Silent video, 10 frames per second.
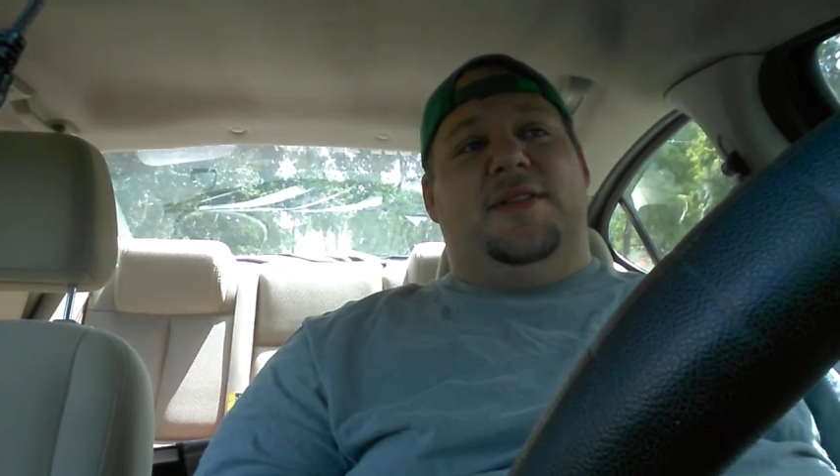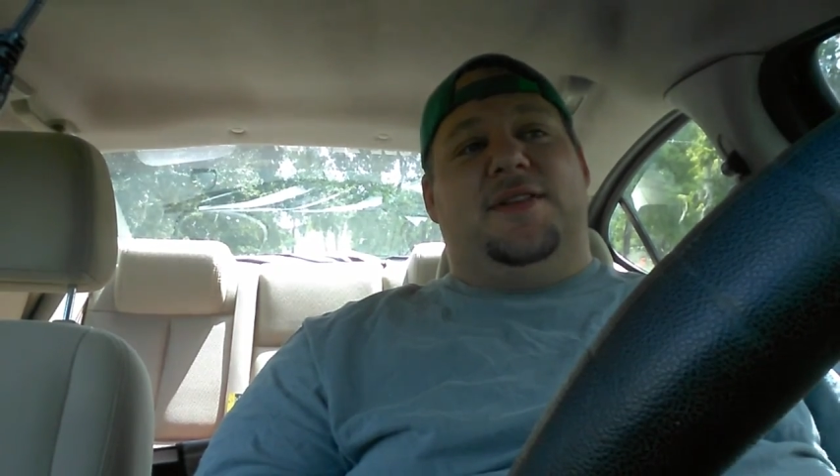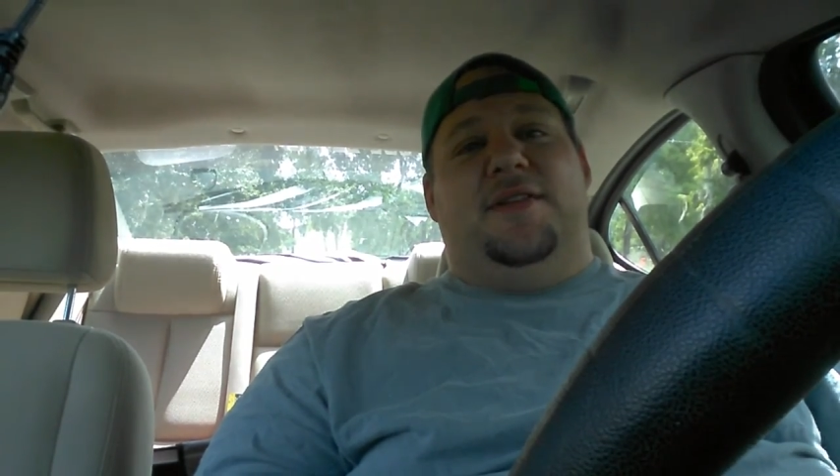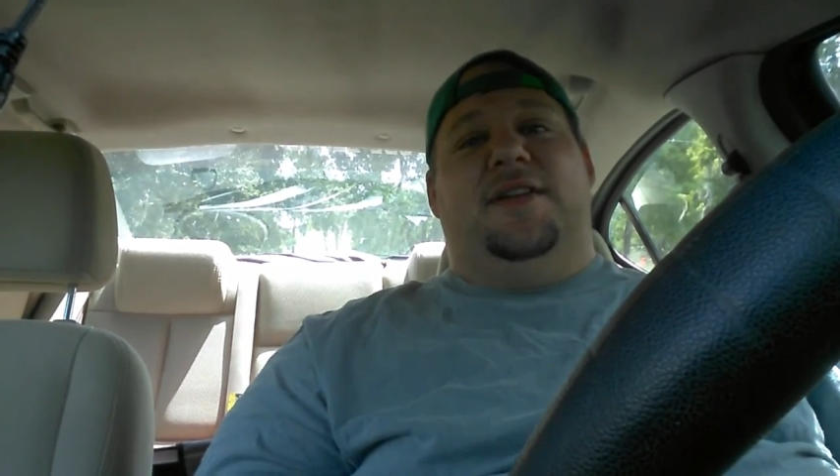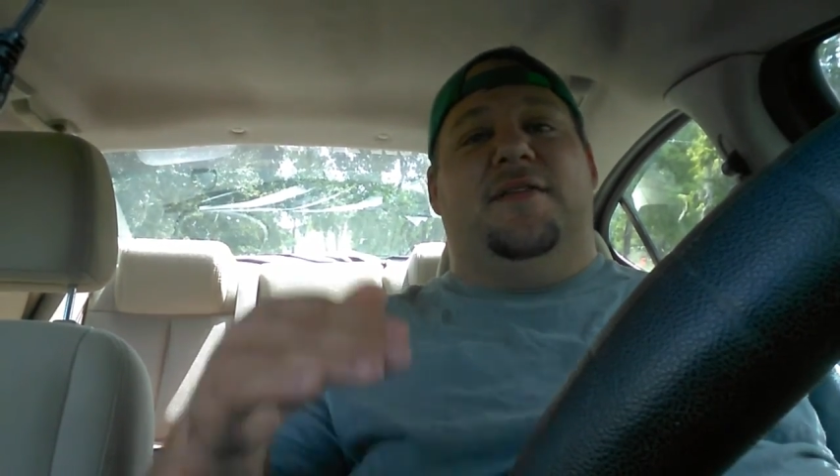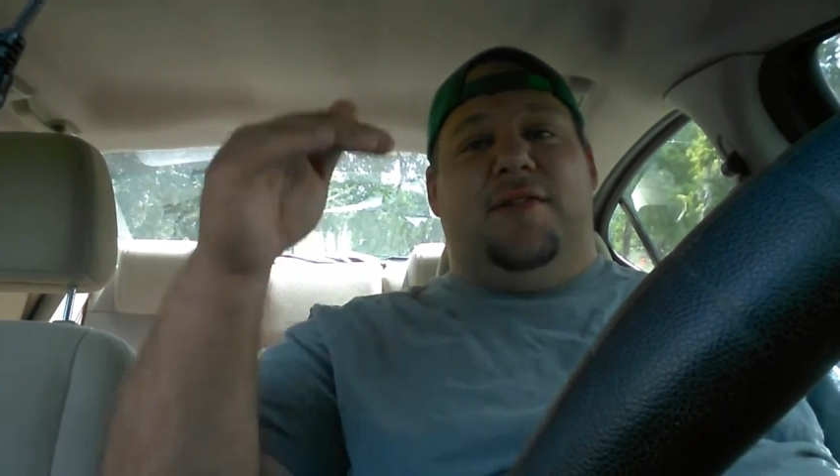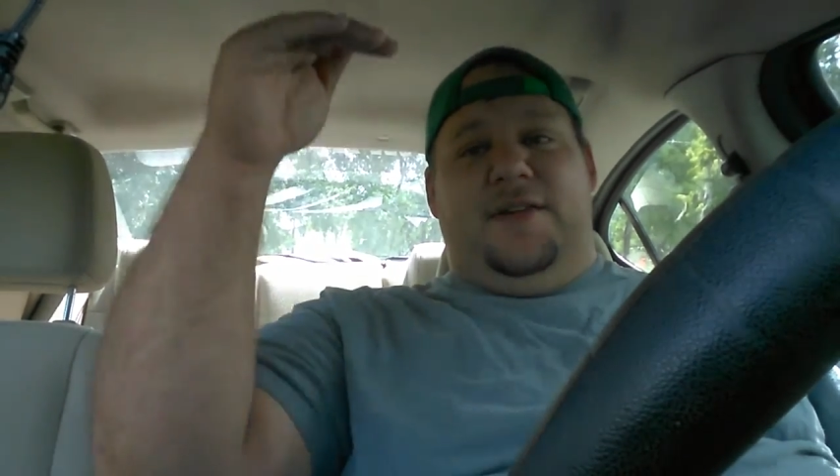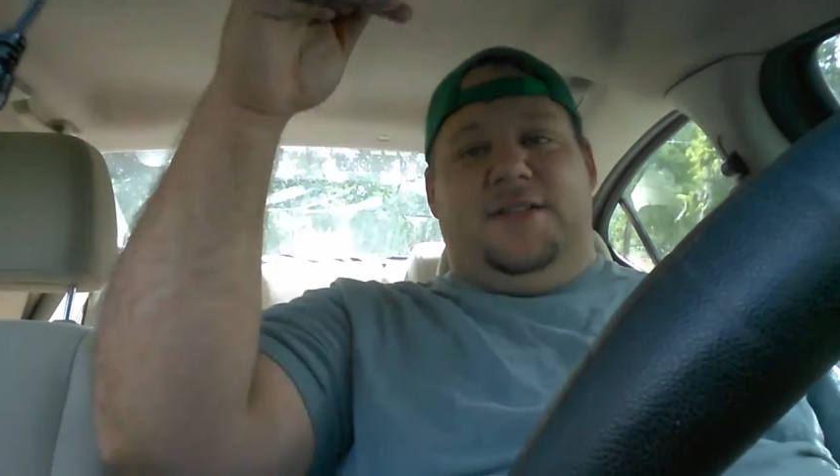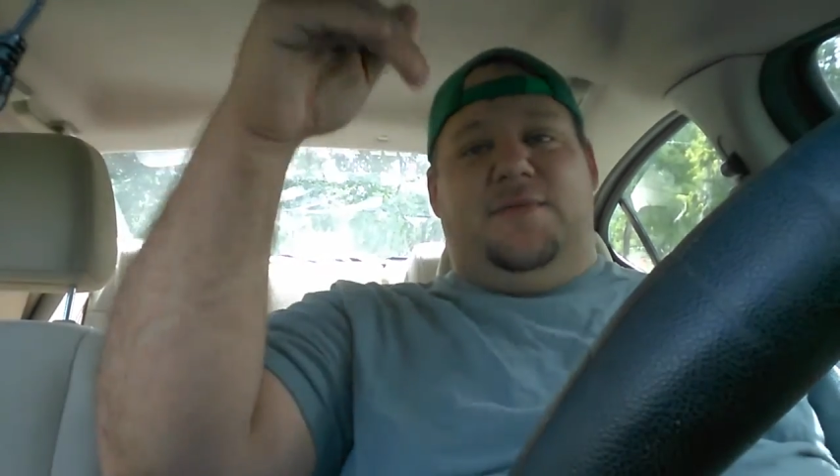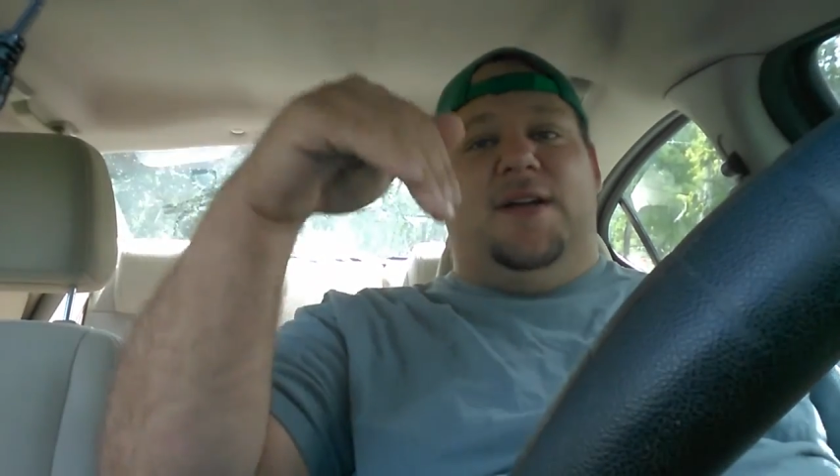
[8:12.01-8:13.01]
it's going to
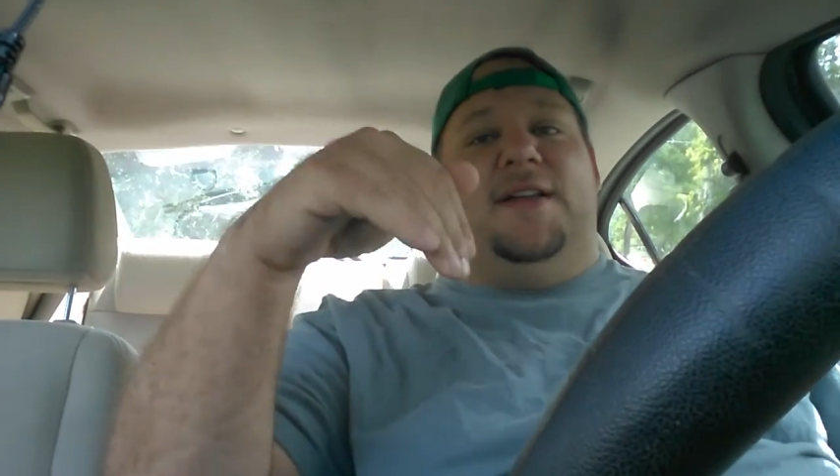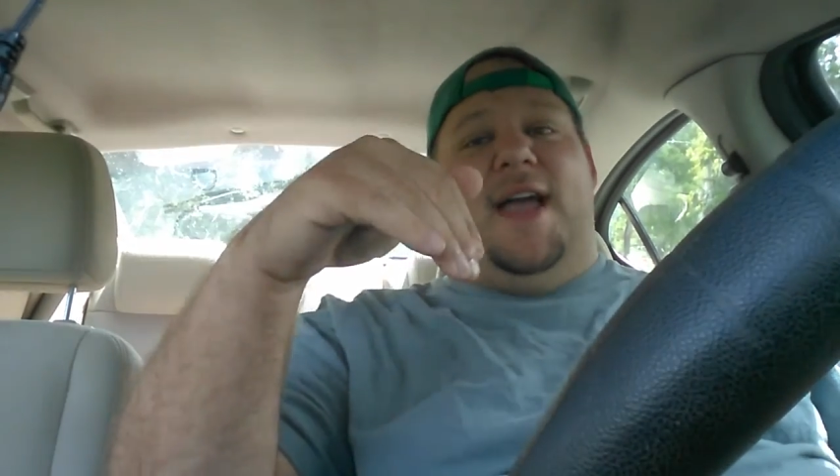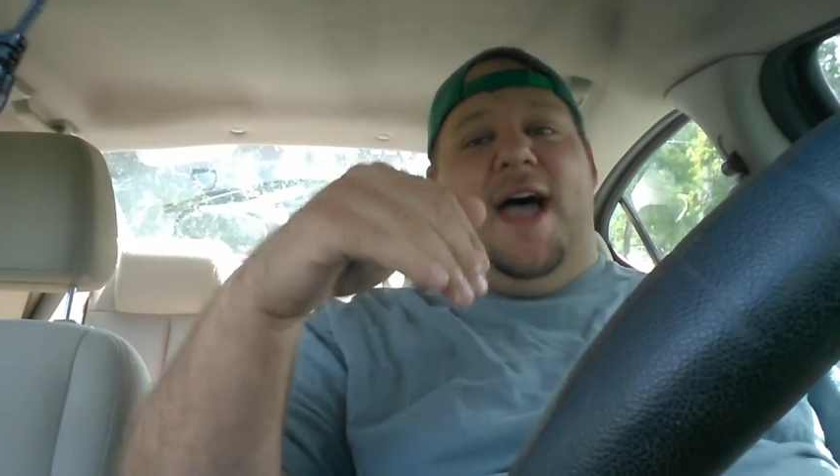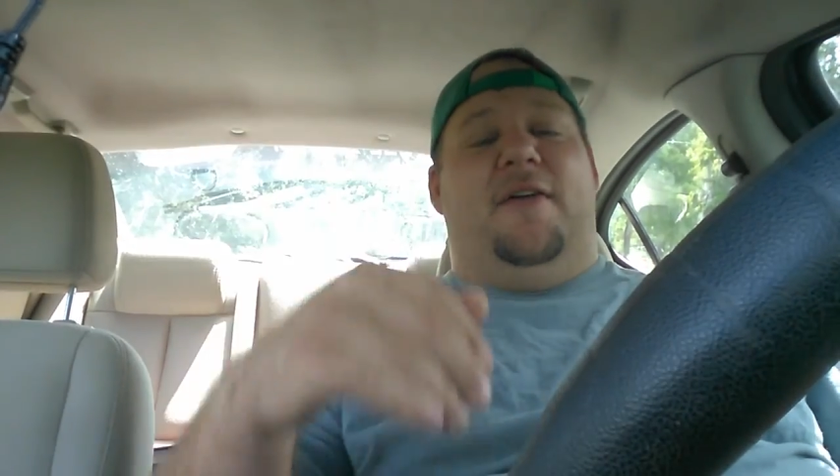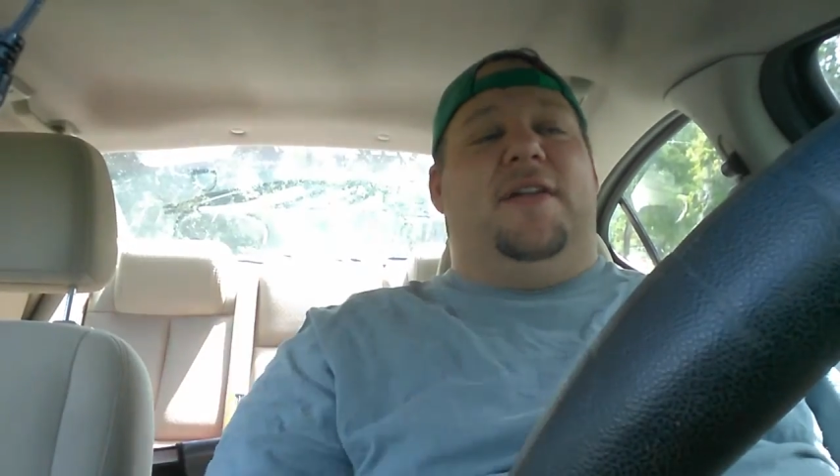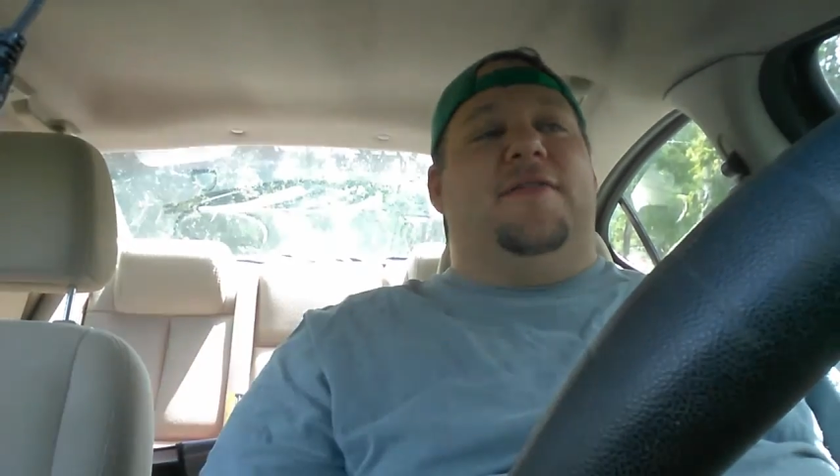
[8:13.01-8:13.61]
divert its way down